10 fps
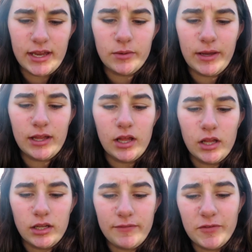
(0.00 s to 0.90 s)
Anyway,
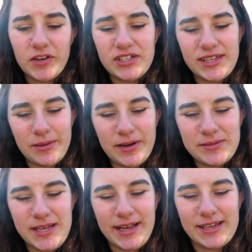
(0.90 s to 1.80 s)
love your videos, keep it
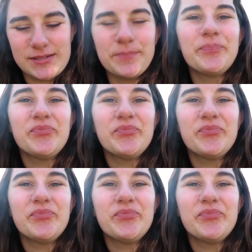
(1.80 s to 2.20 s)
up, sarcasm.